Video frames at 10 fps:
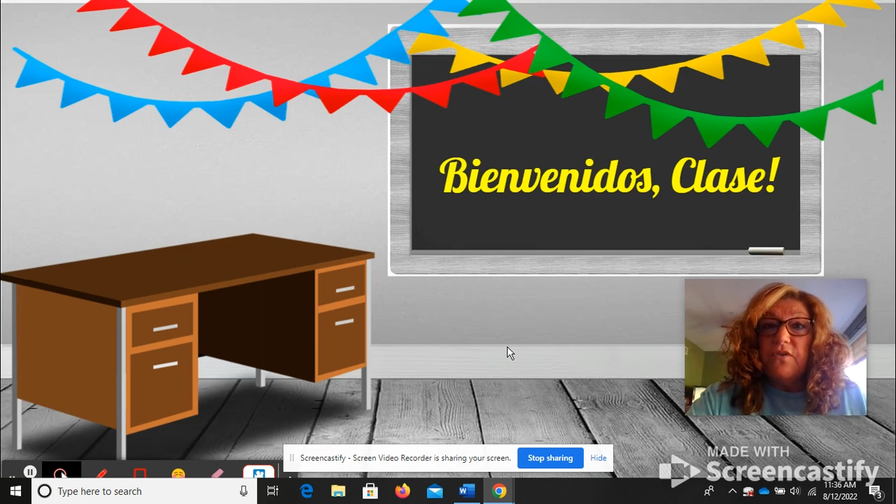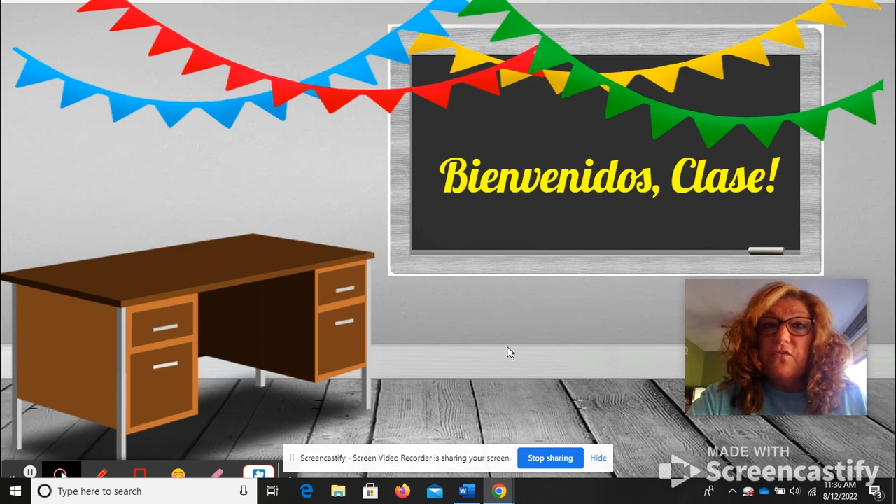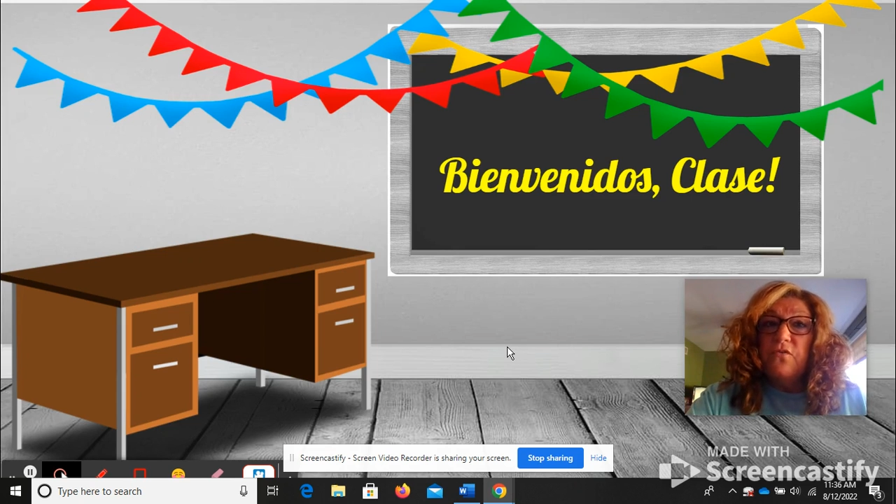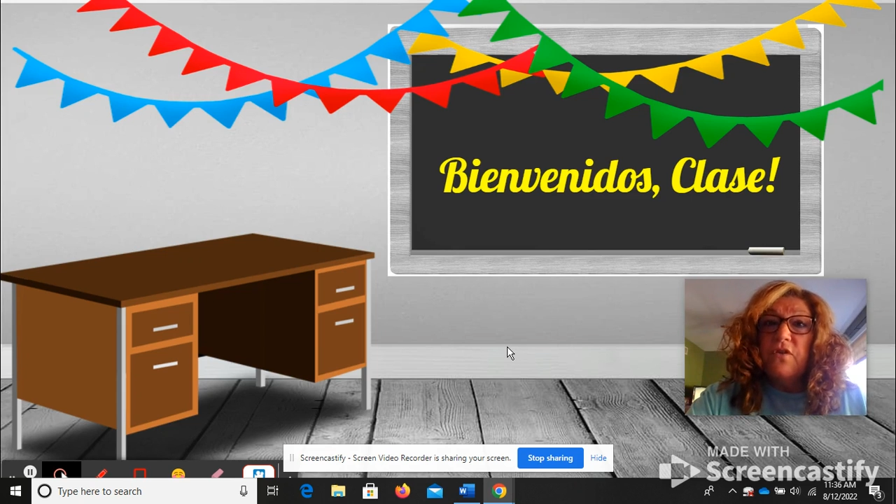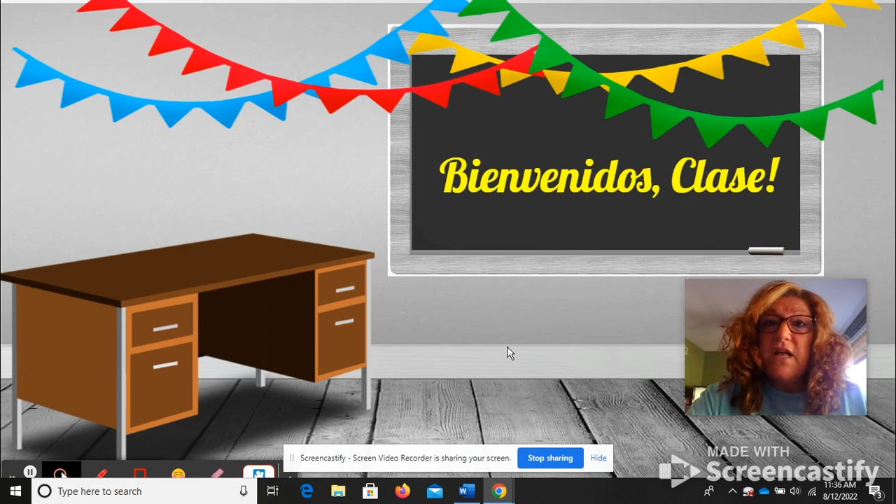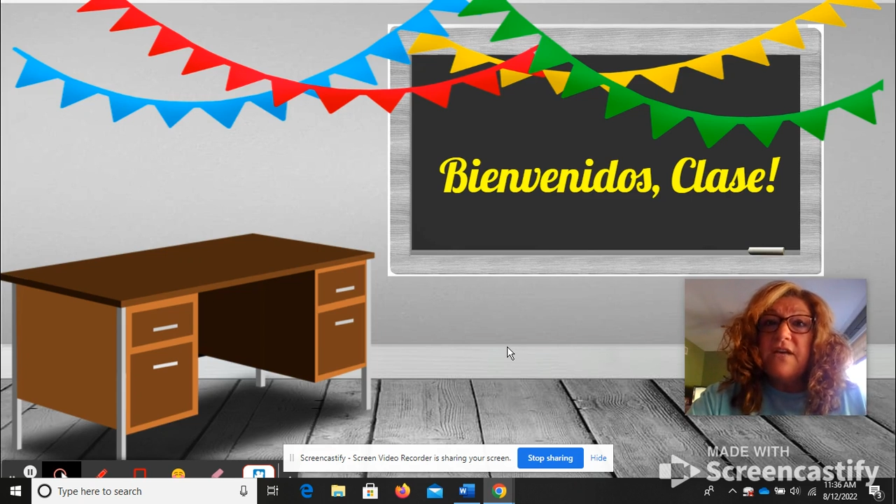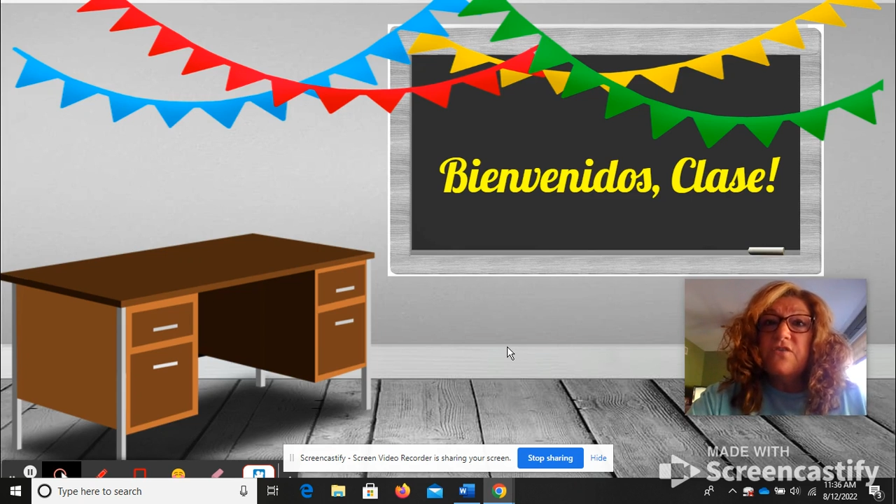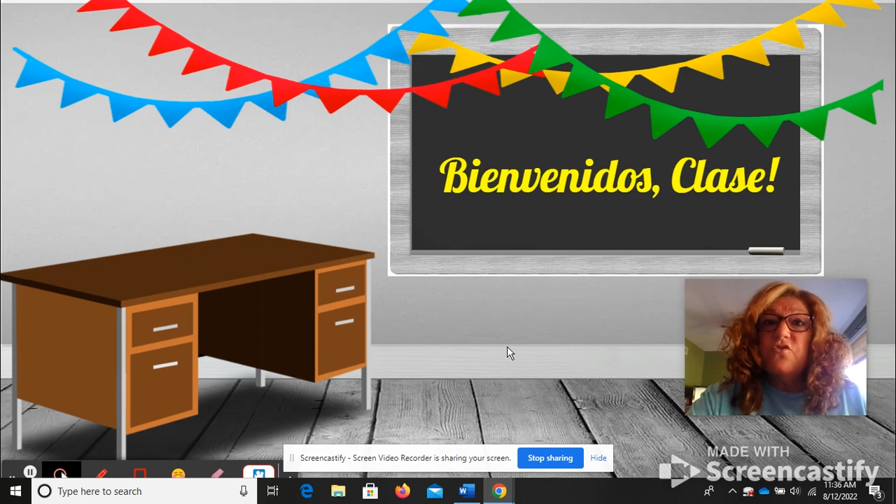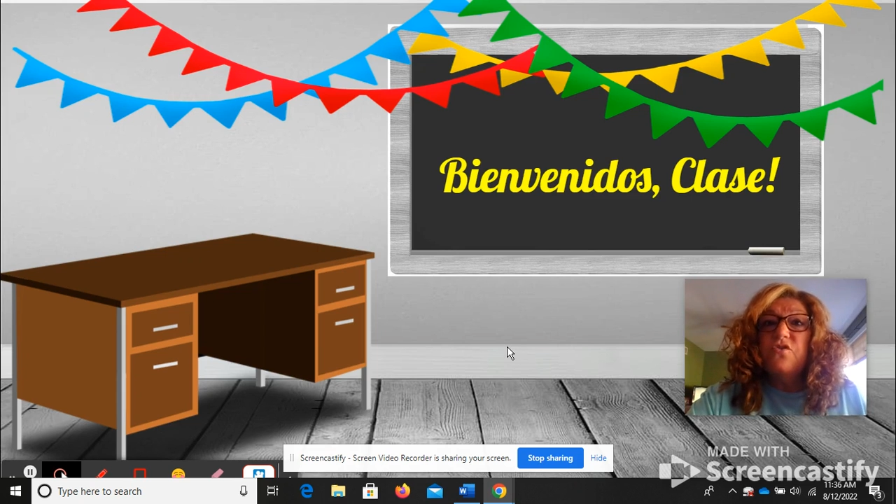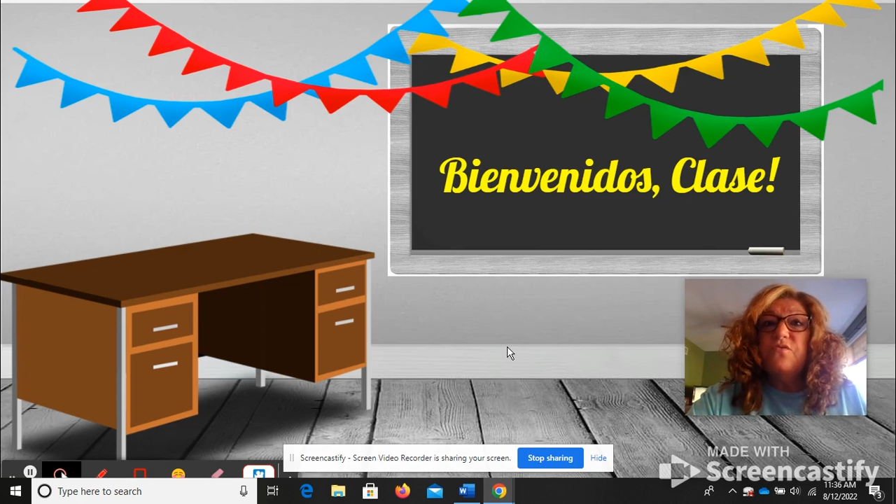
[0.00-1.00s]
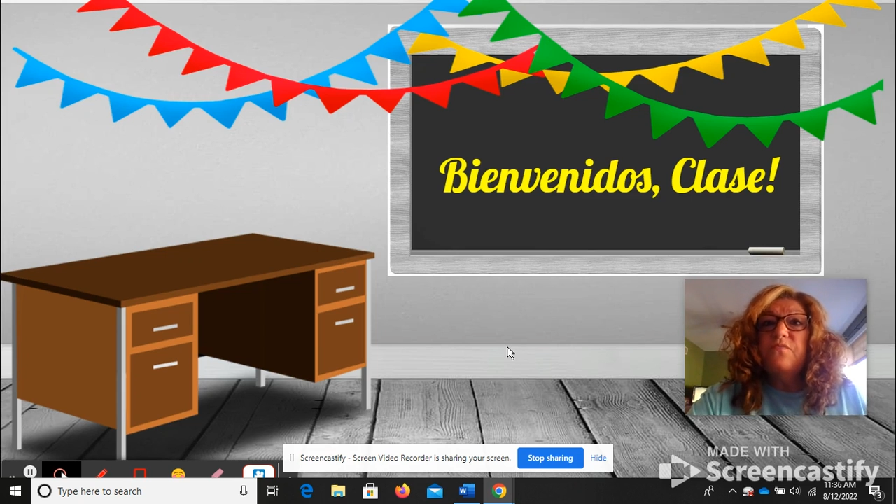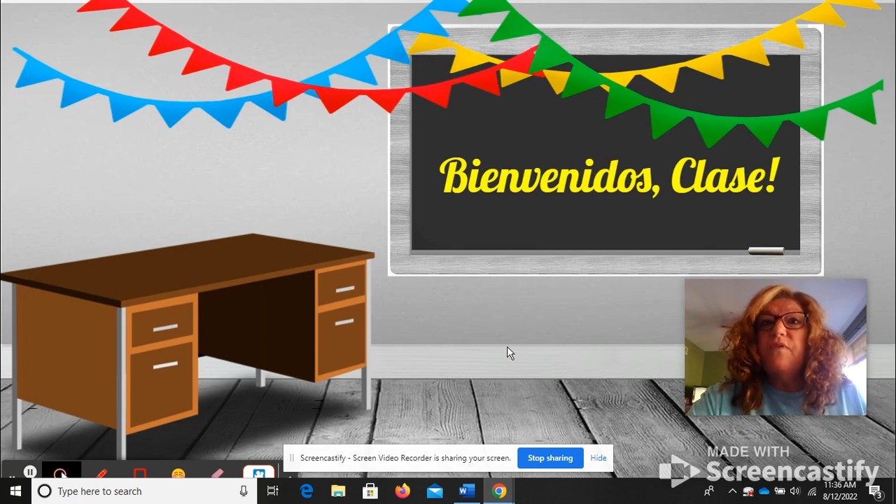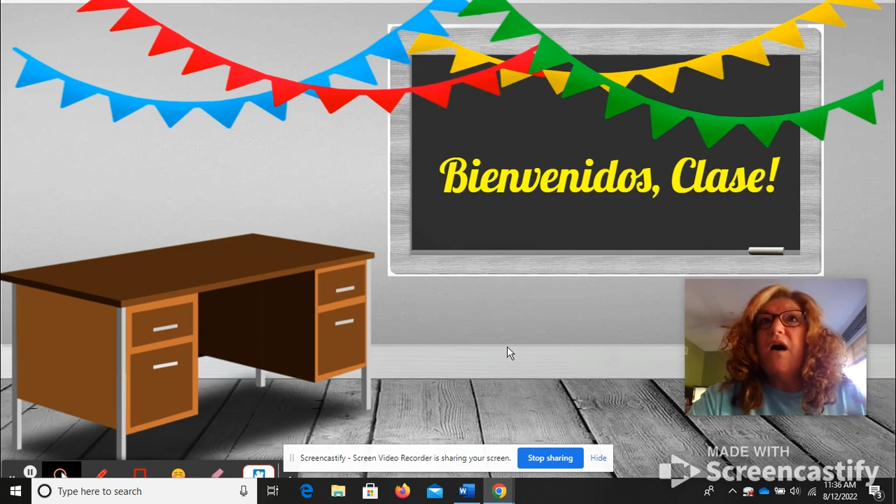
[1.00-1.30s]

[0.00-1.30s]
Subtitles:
Google Classroom.